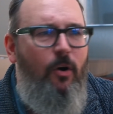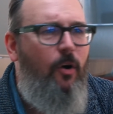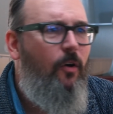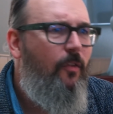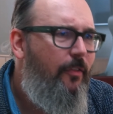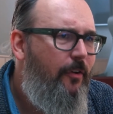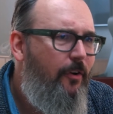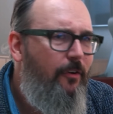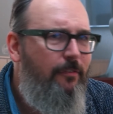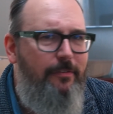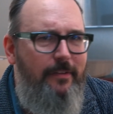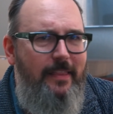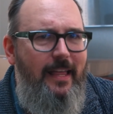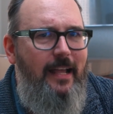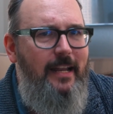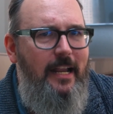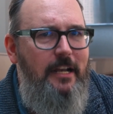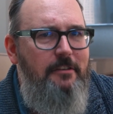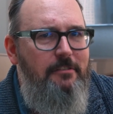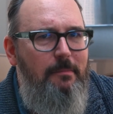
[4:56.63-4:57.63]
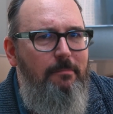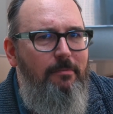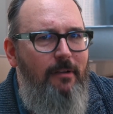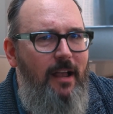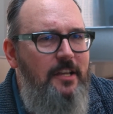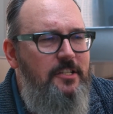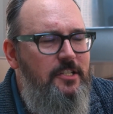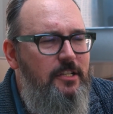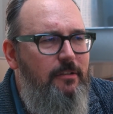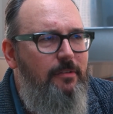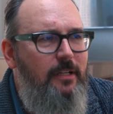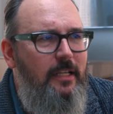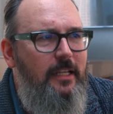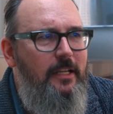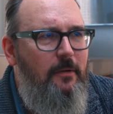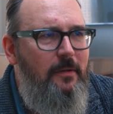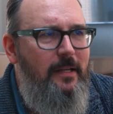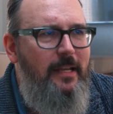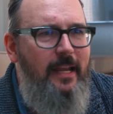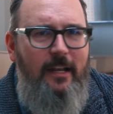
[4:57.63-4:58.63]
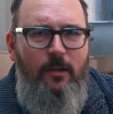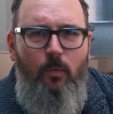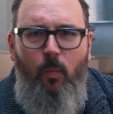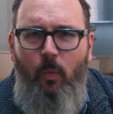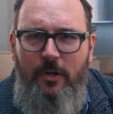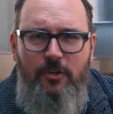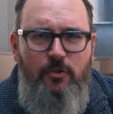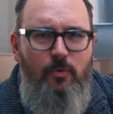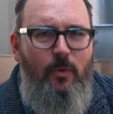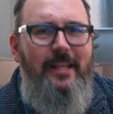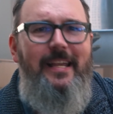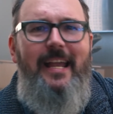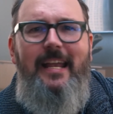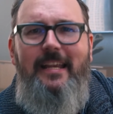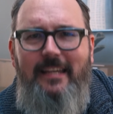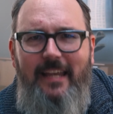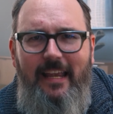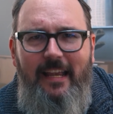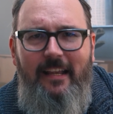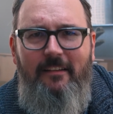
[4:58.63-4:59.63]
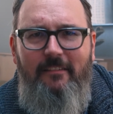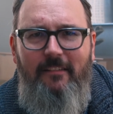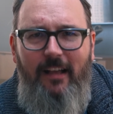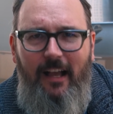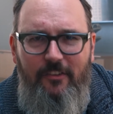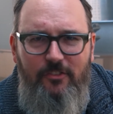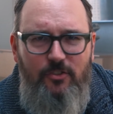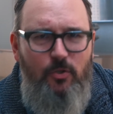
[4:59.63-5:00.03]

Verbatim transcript: although for that entry price, you really only get a 128 gig uh,